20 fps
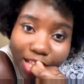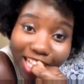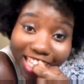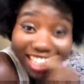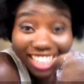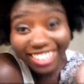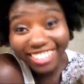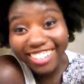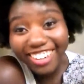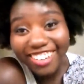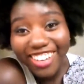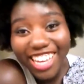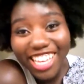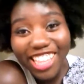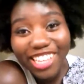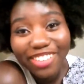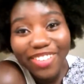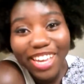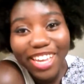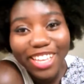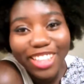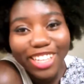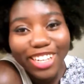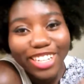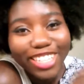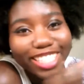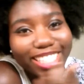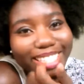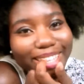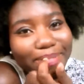I don't know, either way, you
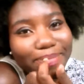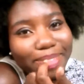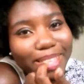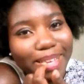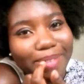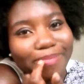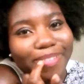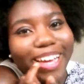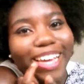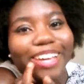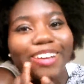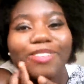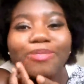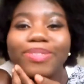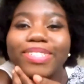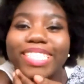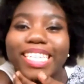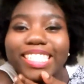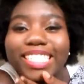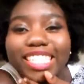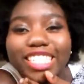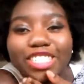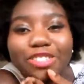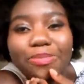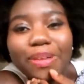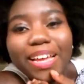learned something. Bye, homies, I send you